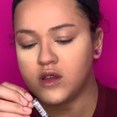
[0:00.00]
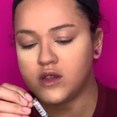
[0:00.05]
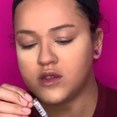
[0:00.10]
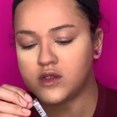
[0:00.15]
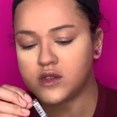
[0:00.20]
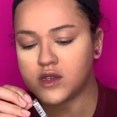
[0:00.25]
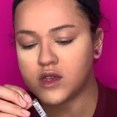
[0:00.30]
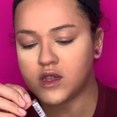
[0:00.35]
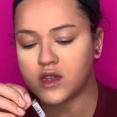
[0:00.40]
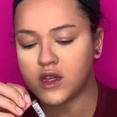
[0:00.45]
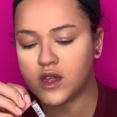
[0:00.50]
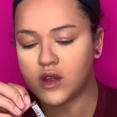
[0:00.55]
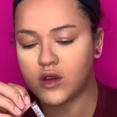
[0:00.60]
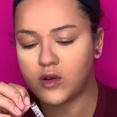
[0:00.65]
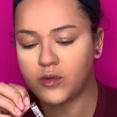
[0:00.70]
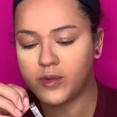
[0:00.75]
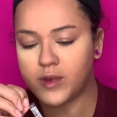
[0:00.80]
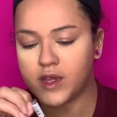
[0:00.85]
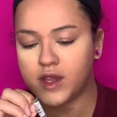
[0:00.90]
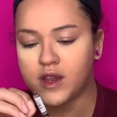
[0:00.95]
Let's get that
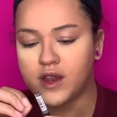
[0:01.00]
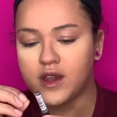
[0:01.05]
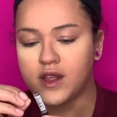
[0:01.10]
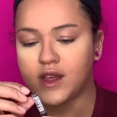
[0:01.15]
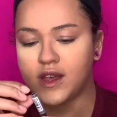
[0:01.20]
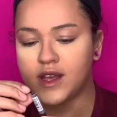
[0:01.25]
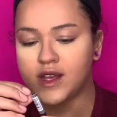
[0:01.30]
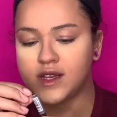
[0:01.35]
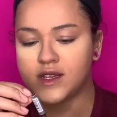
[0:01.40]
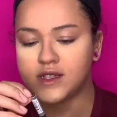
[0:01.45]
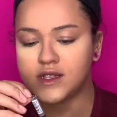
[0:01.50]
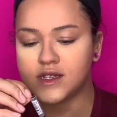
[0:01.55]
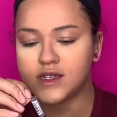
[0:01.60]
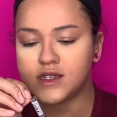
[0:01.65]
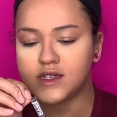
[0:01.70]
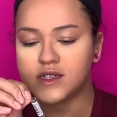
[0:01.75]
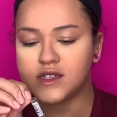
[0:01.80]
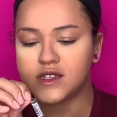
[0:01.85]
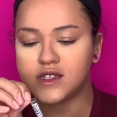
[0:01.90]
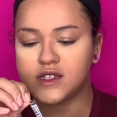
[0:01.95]
open, and it has this
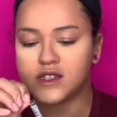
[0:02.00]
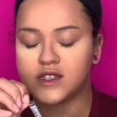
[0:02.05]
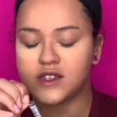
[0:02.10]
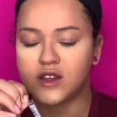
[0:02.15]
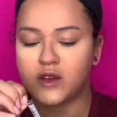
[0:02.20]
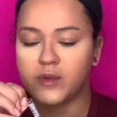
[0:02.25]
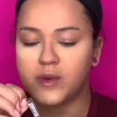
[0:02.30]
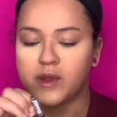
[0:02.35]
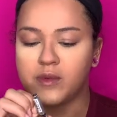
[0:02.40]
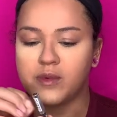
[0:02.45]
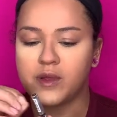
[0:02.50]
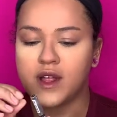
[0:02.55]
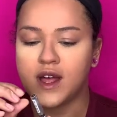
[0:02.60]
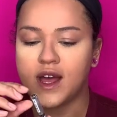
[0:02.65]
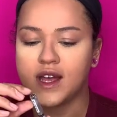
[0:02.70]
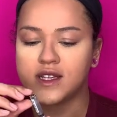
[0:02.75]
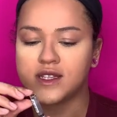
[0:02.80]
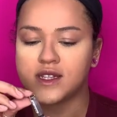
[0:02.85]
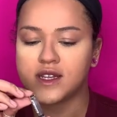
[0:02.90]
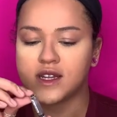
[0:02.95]
stupid
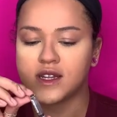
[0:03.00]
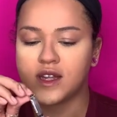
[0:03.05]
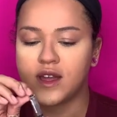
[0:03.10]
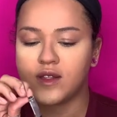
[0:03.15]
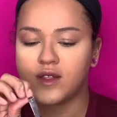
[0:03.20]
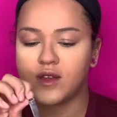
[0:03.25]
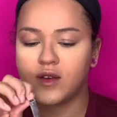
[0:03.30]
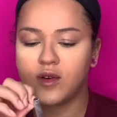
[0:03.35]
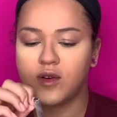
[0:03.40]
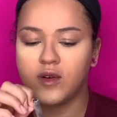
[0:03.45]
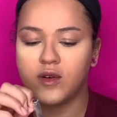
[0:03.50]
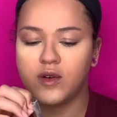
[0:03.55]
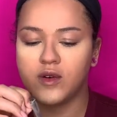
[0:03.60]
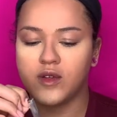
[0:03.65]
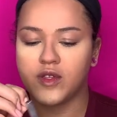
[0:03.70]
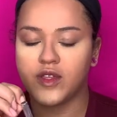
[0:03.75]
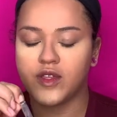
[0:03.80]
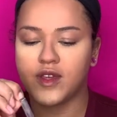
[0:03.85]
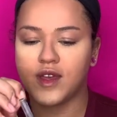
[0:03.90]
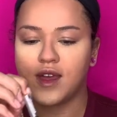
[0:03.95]
plastic down the whole
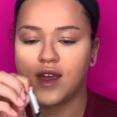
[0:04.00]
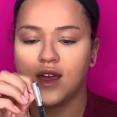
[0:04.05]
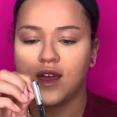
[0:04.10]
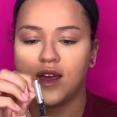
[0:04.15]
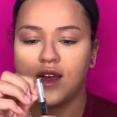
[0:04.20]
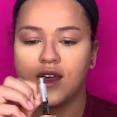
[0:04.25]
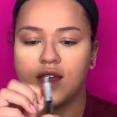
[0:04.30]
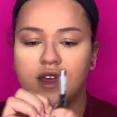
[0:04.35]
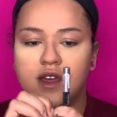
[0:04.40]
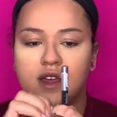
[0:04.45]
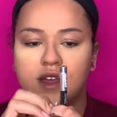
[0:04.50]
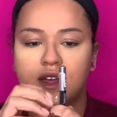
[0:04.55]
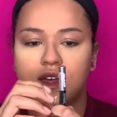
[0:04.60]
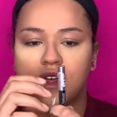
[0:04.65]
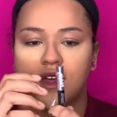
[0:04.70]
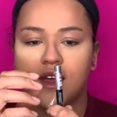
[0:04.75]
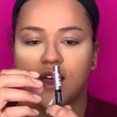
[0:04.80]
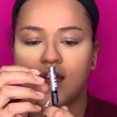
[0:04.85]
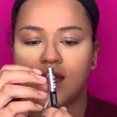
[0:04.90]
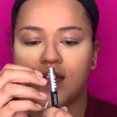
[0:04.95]
thing.
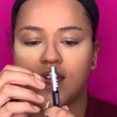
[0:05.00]
I